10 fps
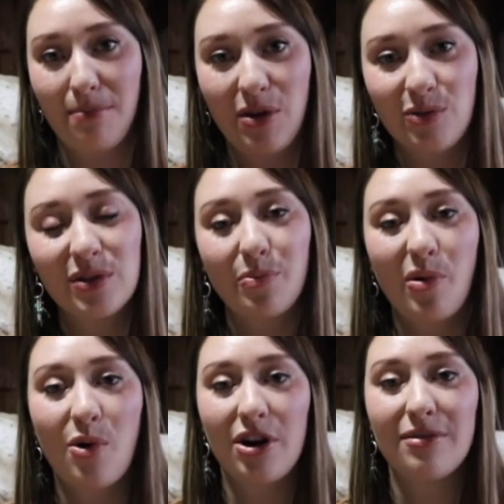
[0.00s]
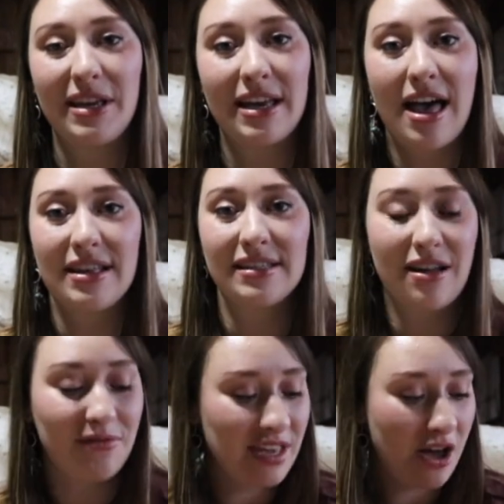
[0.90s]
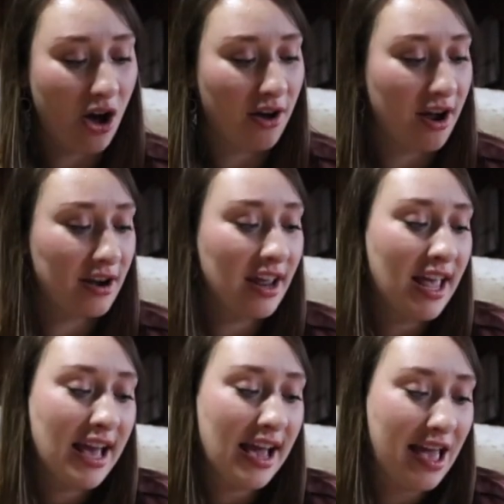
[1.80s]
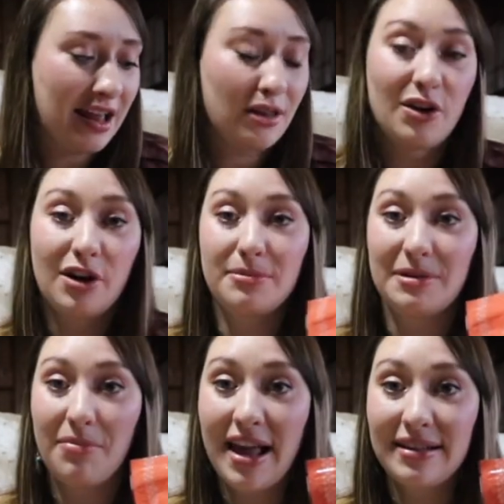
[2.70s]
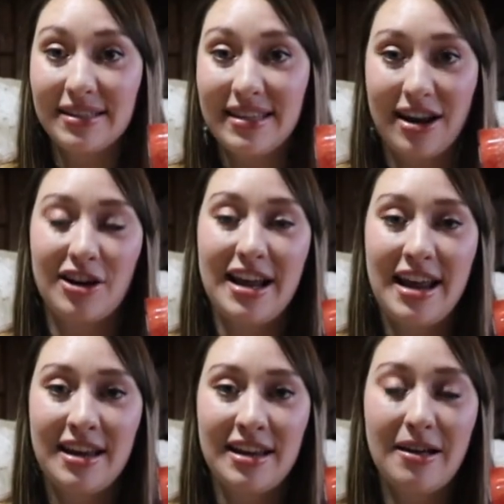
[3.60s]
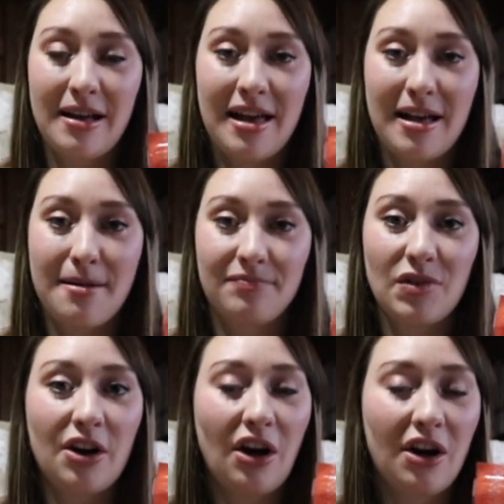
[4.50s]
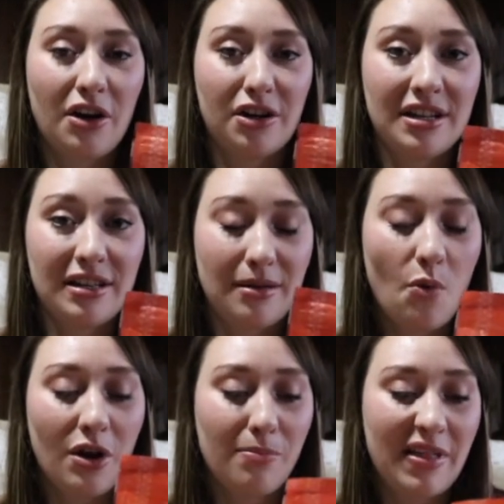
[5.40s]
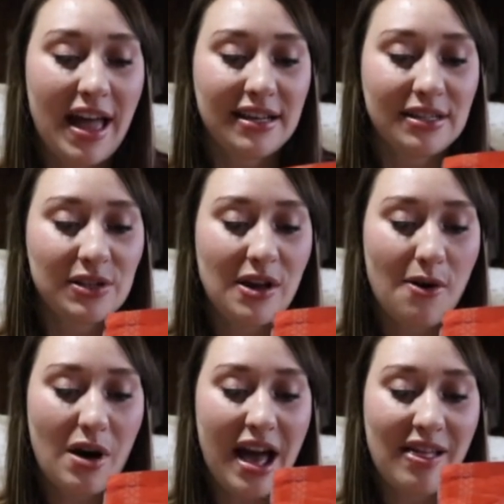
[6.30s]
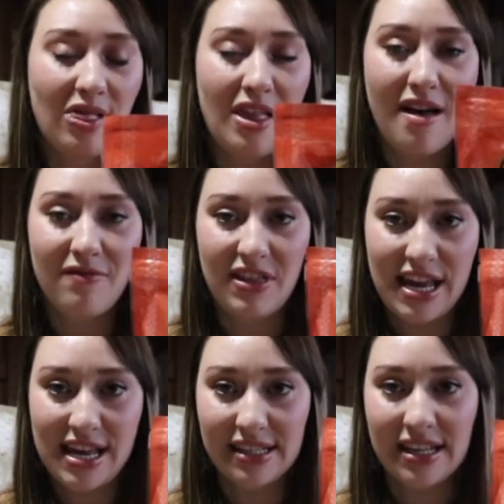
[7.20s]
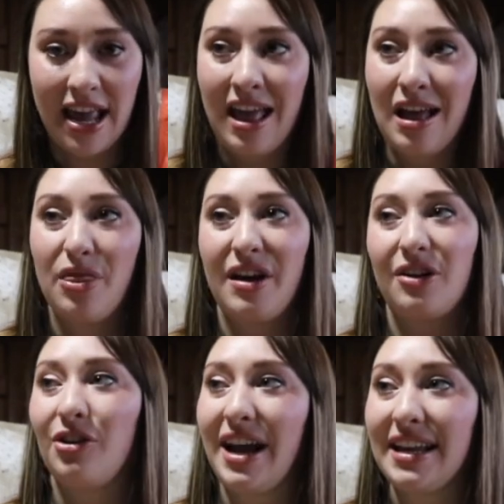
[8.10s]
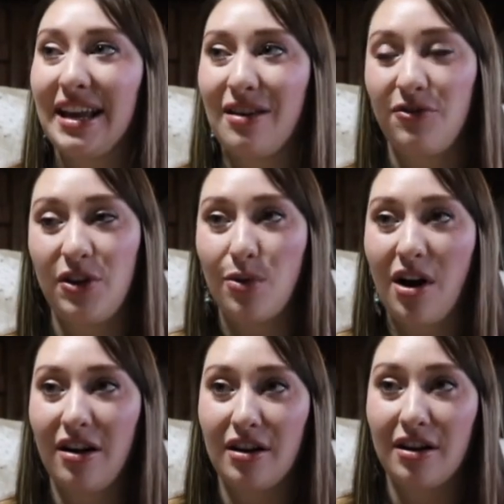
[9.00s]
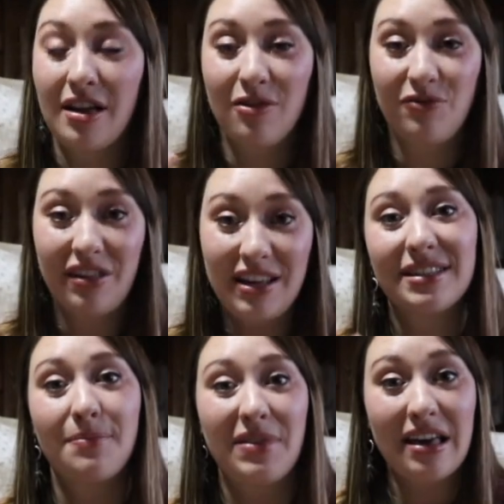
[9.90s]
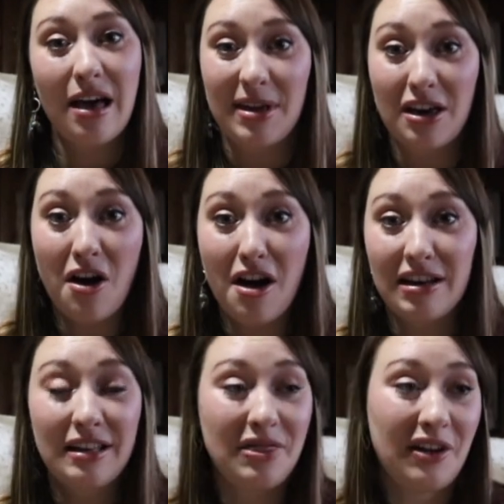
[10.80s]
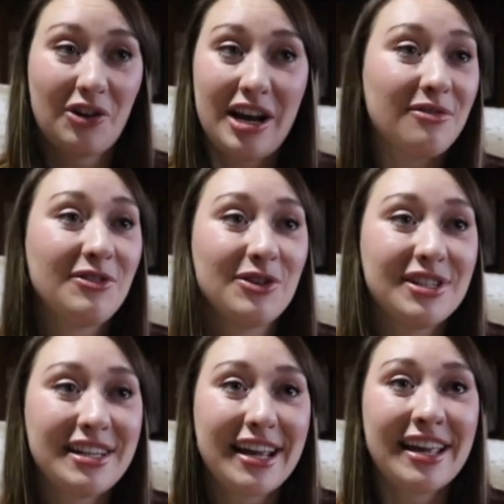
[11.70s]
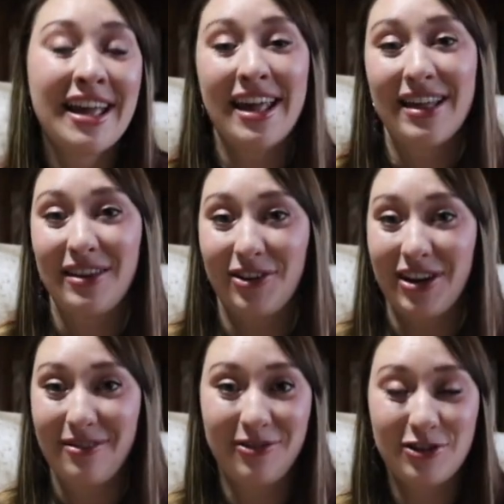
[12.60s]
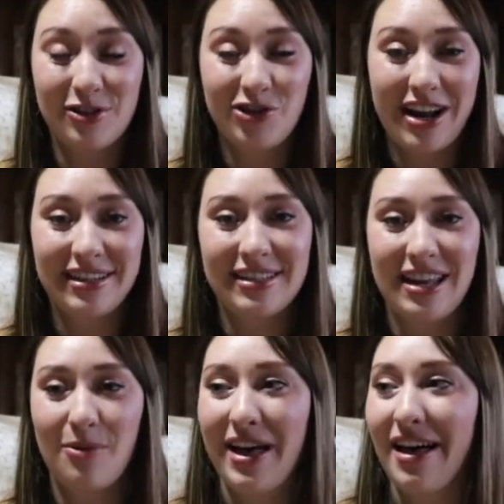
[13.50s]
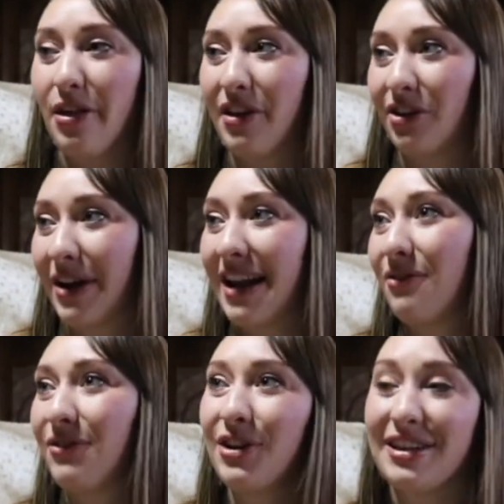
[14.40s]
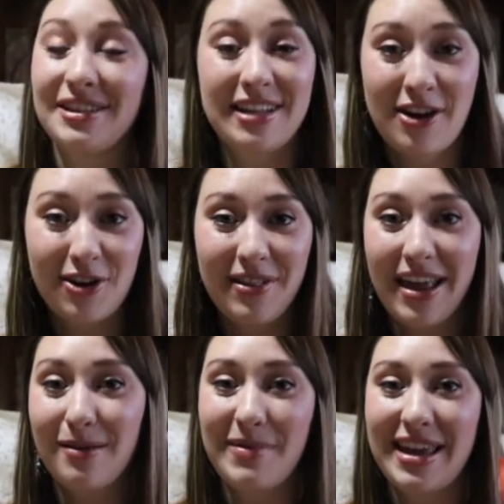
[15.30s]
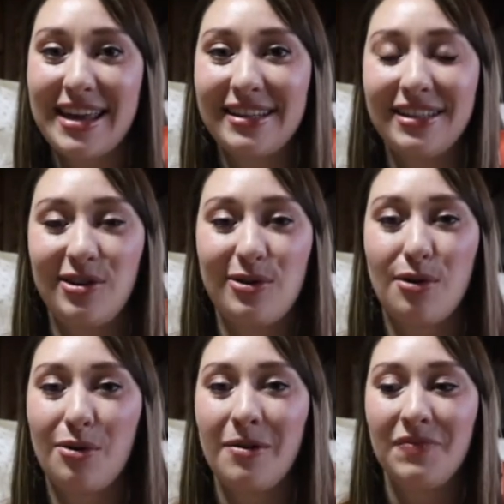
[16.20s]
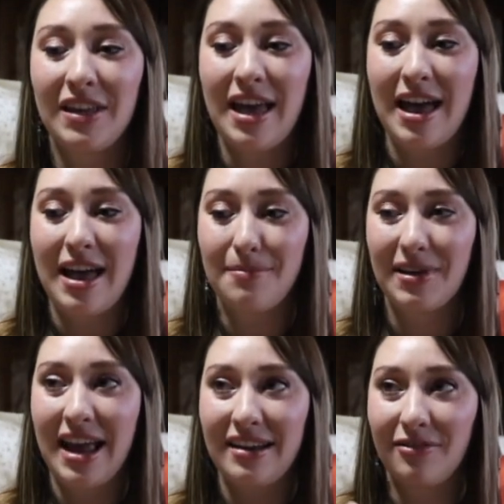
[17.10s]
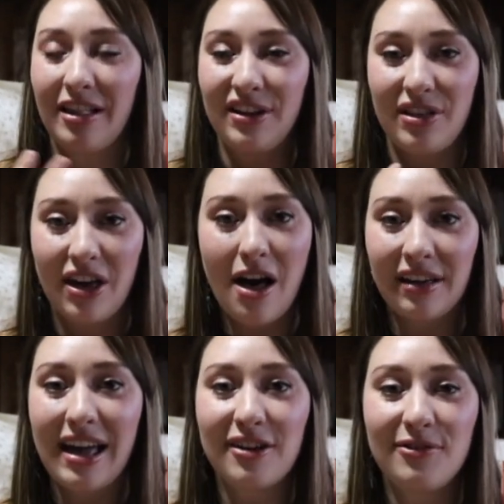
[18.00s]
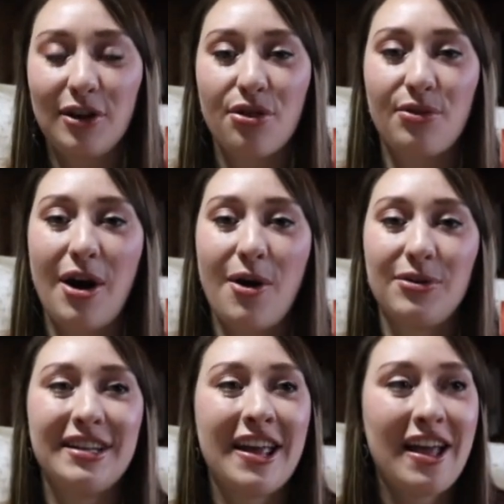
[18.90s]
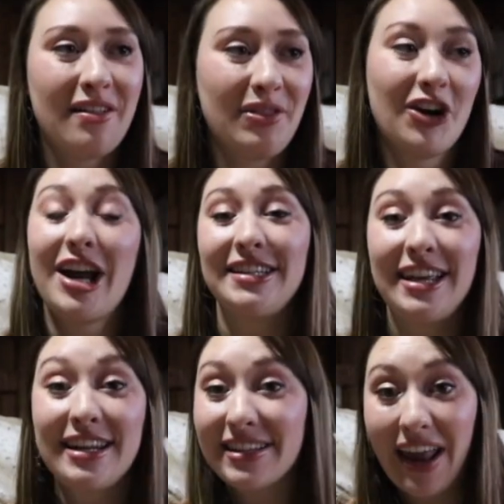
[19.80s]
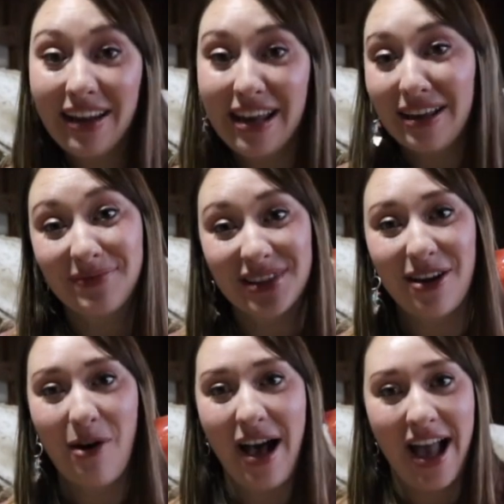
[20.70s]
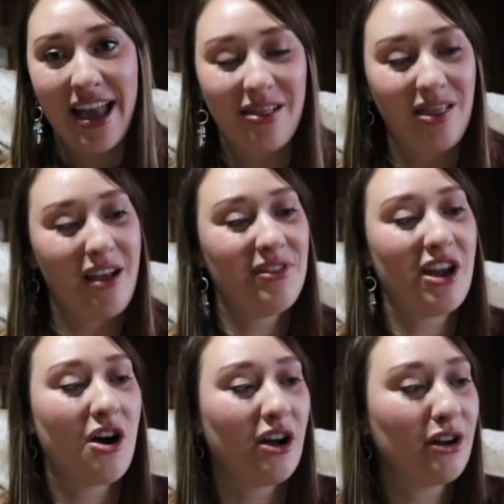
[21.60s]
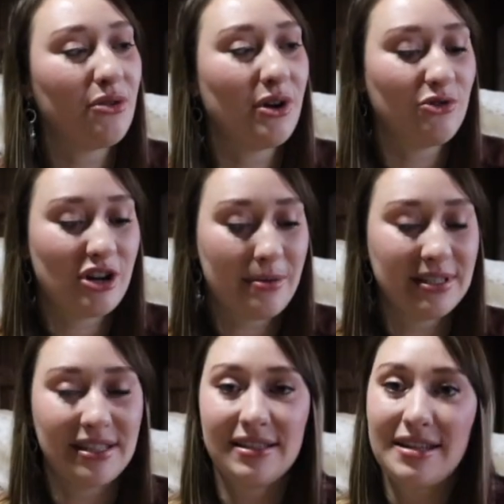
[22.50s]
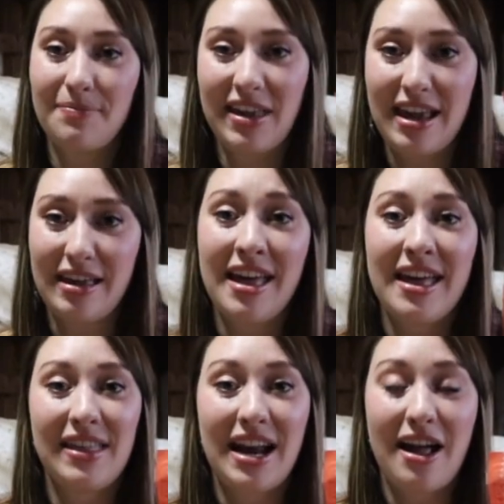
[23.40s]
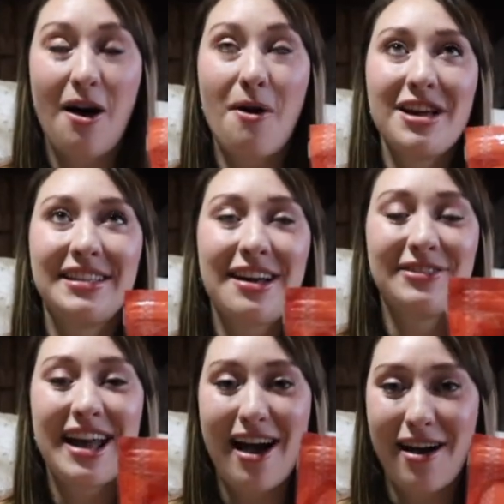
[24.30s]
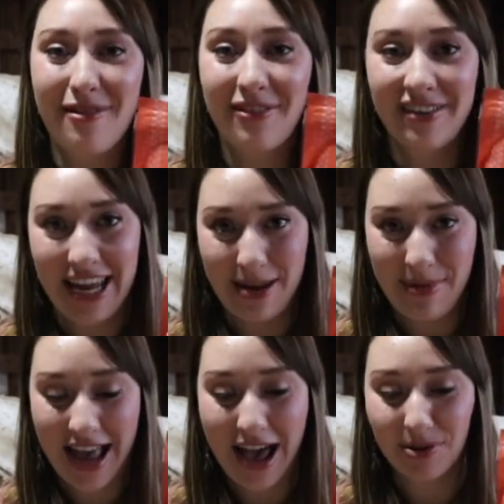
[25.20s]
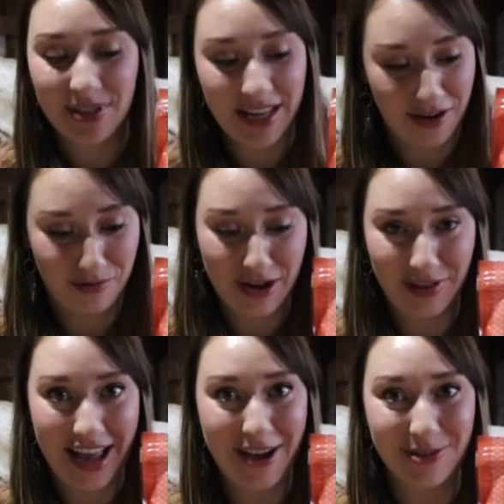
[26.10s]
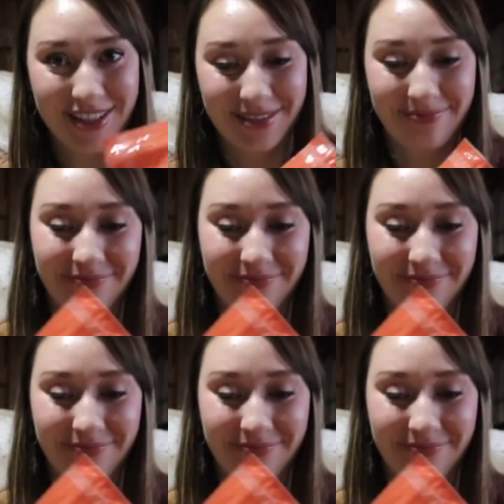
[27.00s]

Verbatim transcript: immune support because of the OnGuard and the herbs and plants that are in um, our On Guard oil blend. So I love these. They're great if you are feeling something coming on. They're great if you're sick. They're great if you're just trying to stay well. They're great if you're a singer like me to um, kind of clear the gunk out of your throat. They're great to eat as candy. So I love the On Guard throat drops. This is something that I always have to have in my house and around the house